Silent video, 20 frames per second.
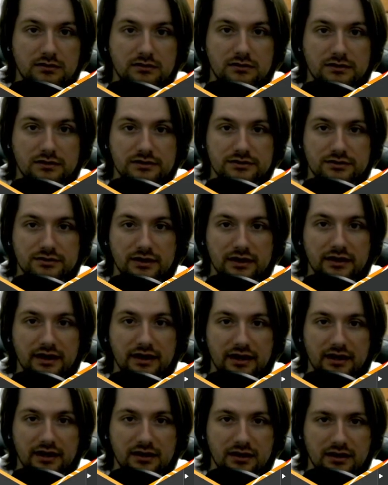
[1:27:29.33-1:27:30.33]
let's try
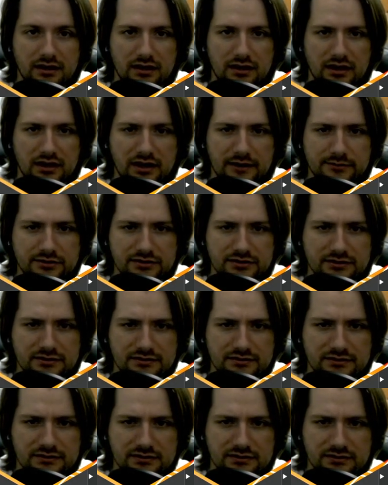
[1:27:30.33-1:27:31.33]
that.
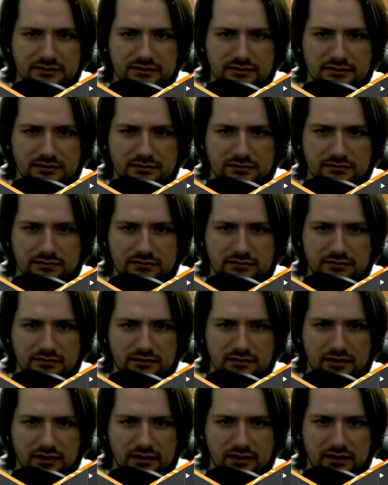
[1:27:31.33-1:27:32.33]
Options,
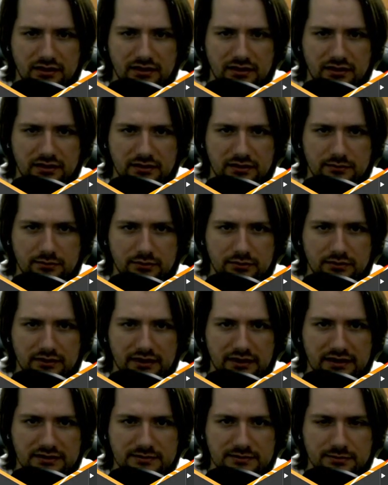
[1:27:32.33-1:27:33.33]
import,
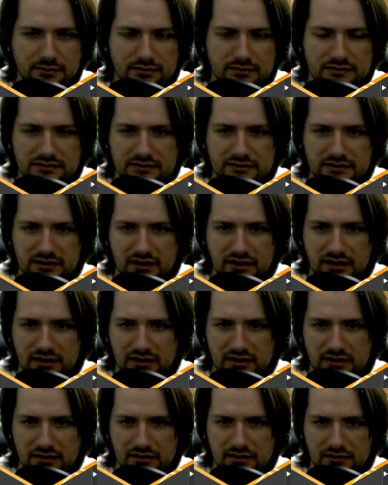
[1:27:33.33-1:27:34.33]
export,
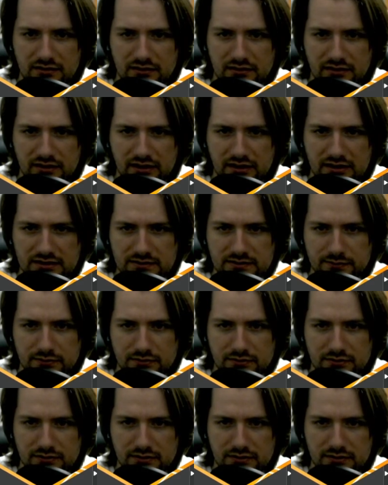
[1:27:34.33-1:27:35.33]
CA,
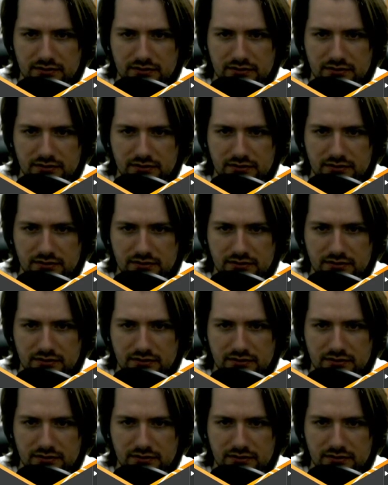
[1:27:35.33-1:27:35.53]
export.